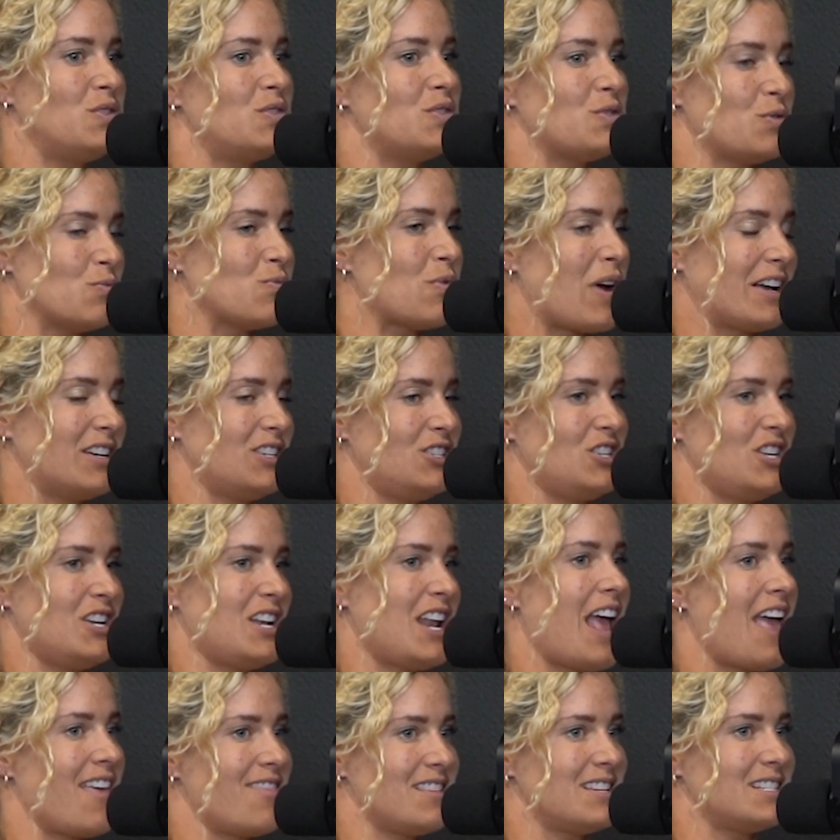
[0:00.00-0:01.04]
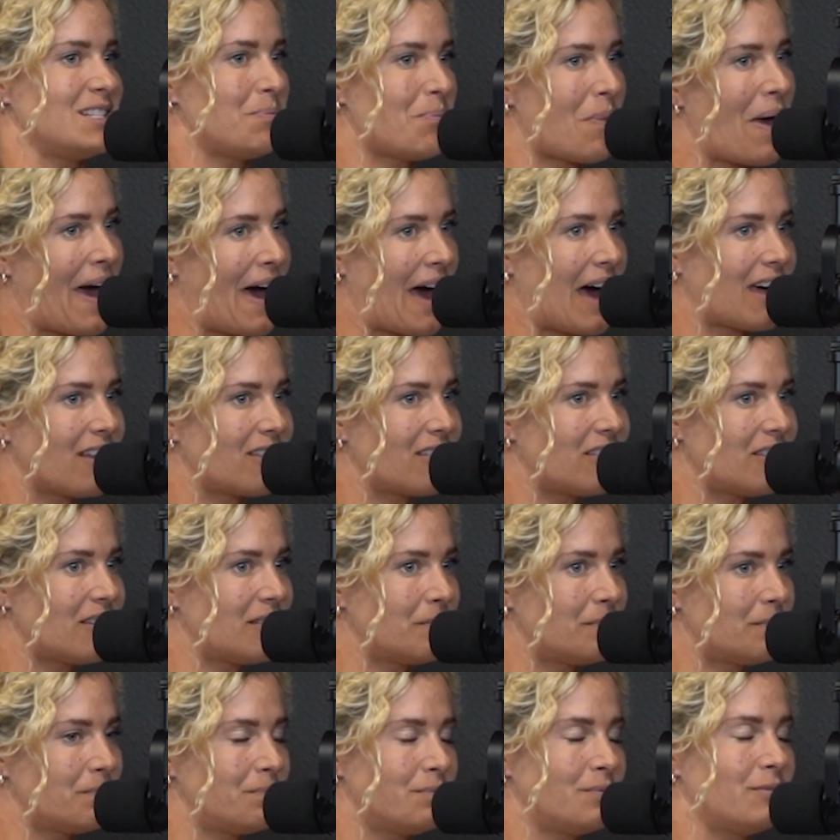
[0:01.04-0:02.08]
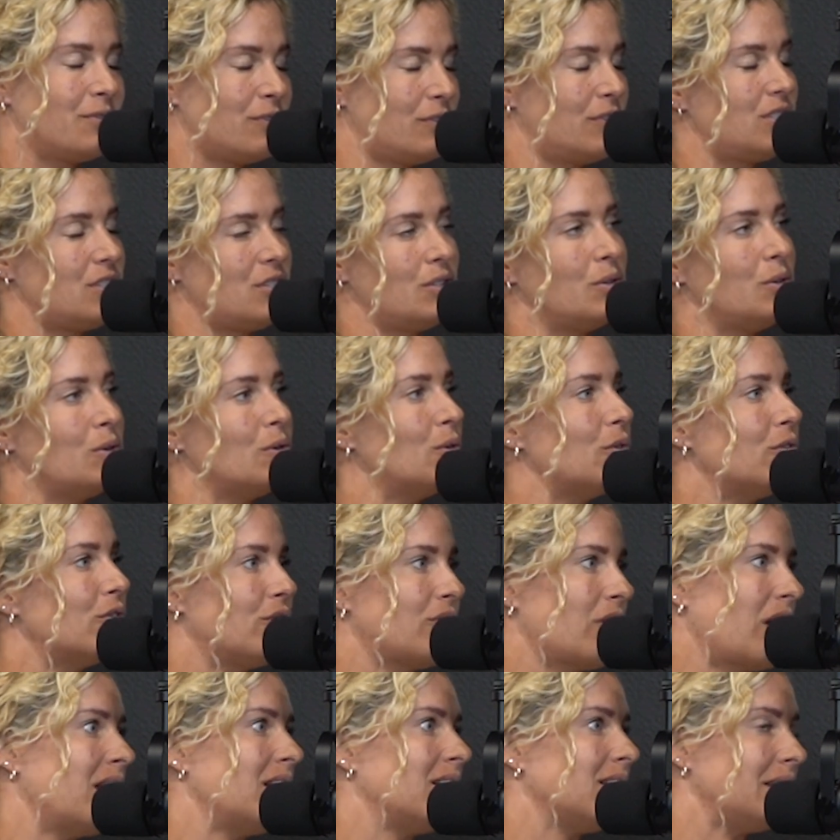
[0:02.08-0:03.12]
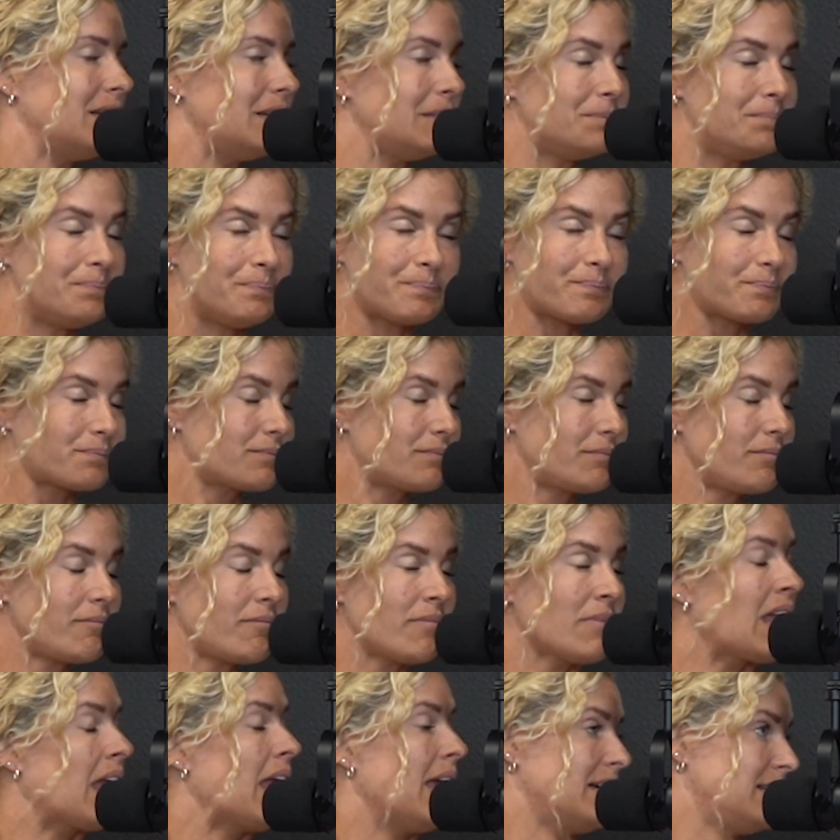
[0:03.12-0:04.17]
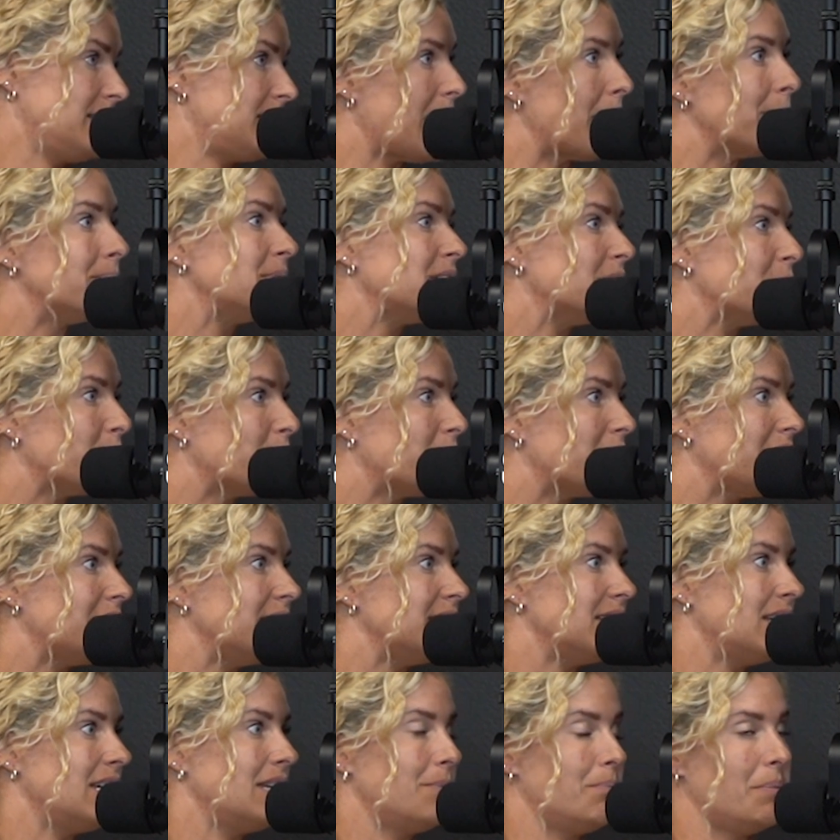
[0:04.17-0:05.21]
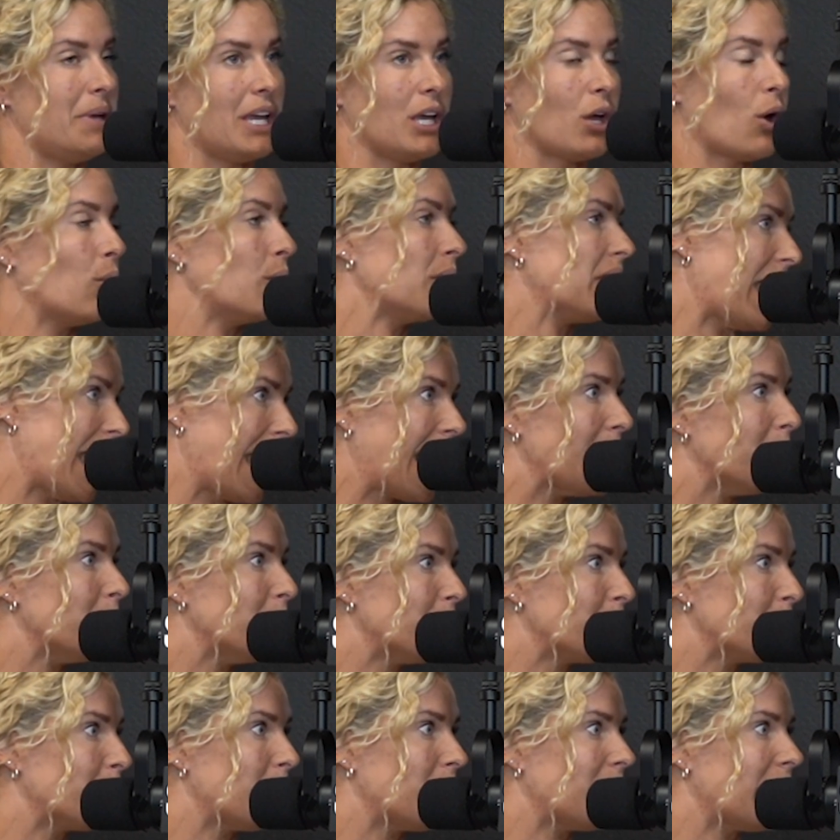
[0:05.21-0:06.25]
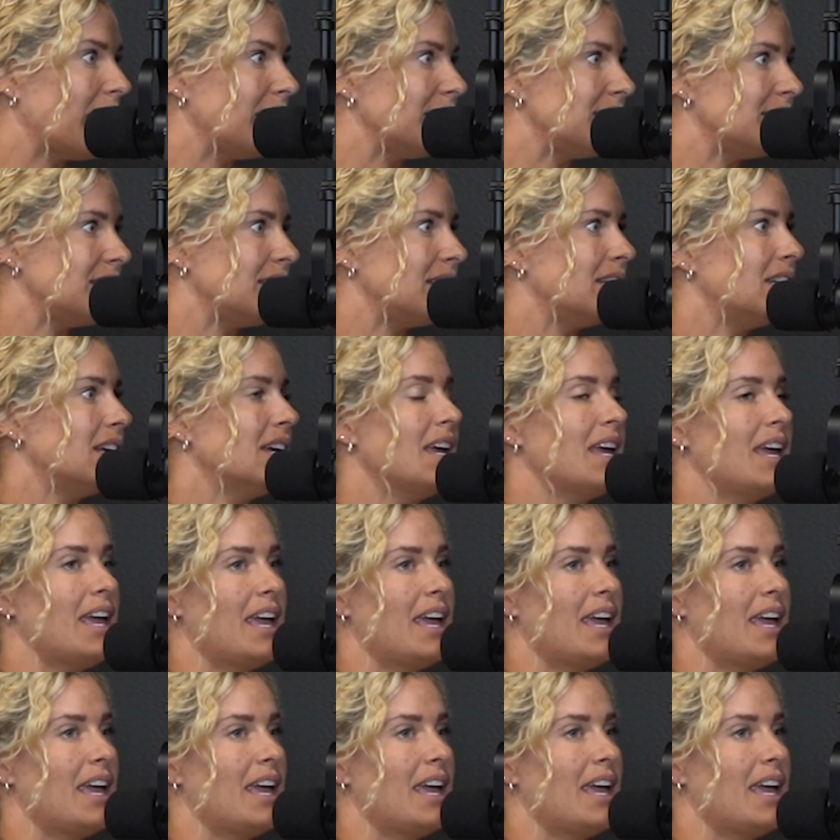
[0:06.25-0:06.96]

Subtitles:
direction and this path to finally accepting what I did, being okay with what I did,